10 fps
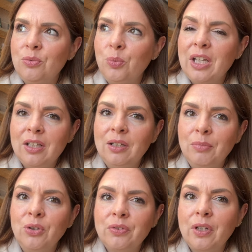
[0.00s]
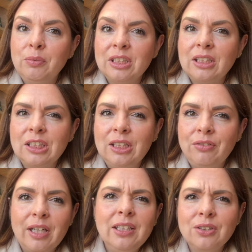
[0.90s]
whether Moldavite was actually
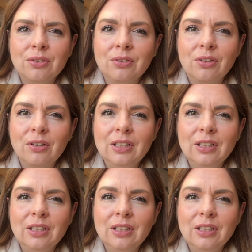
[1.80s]
created or not.